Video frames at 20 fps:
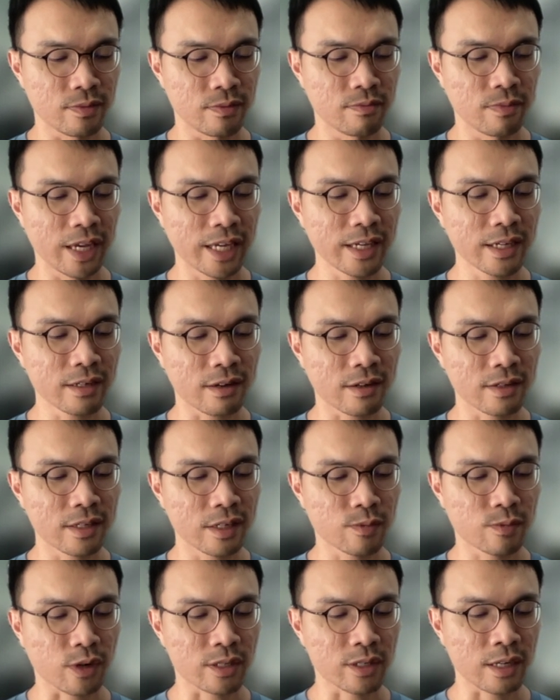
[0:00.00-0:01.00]
making all
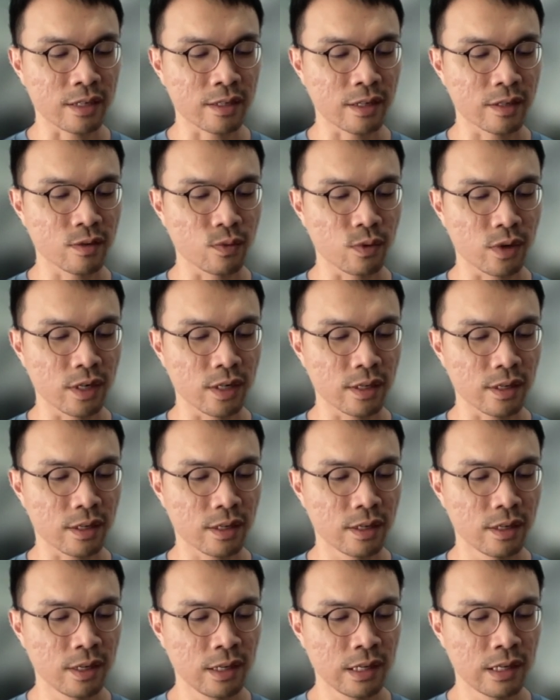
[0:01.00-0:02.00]
these processes work,
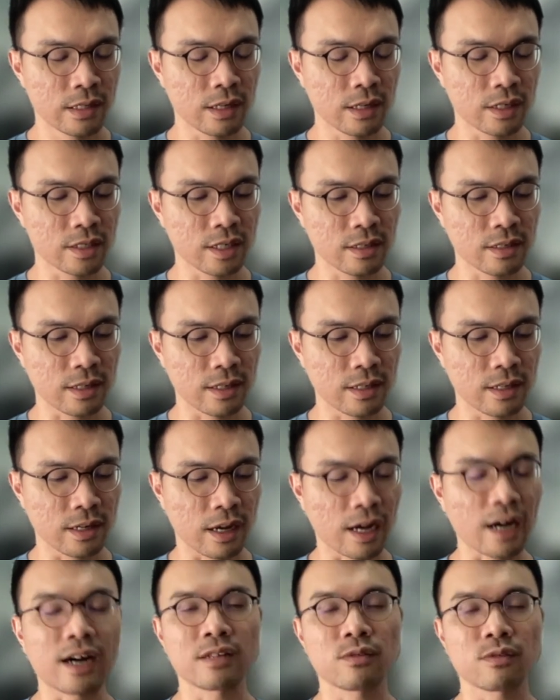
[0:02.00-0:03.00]
not just in the
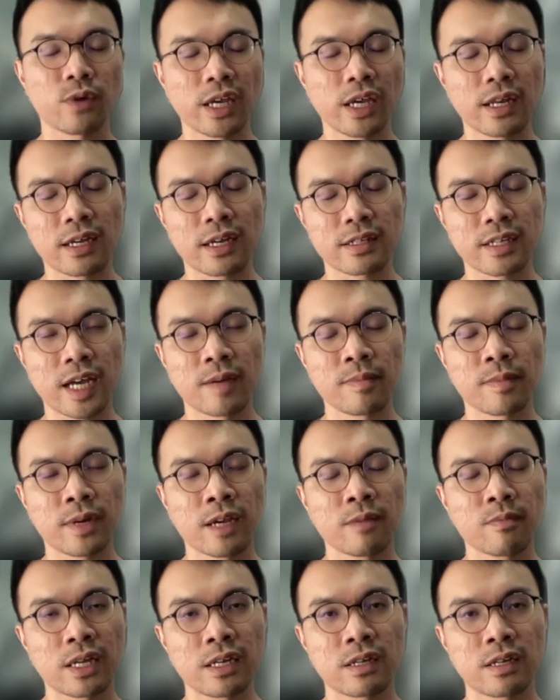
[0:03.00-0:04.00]
hard way like
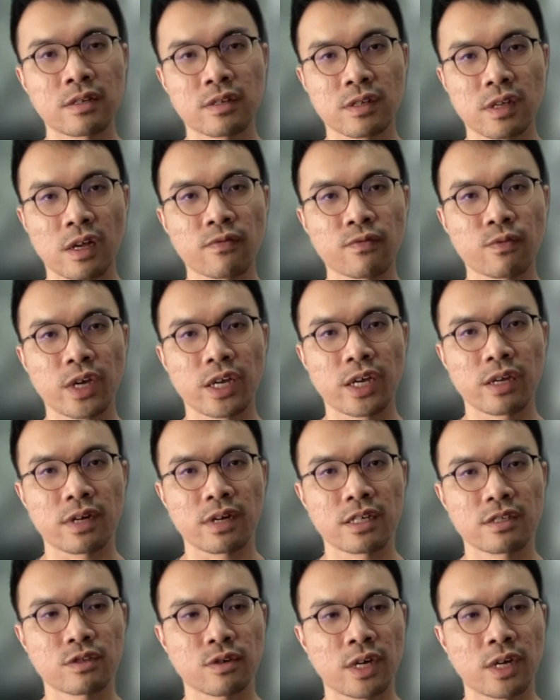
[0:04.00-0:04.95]
timeline, but in the soft way, right?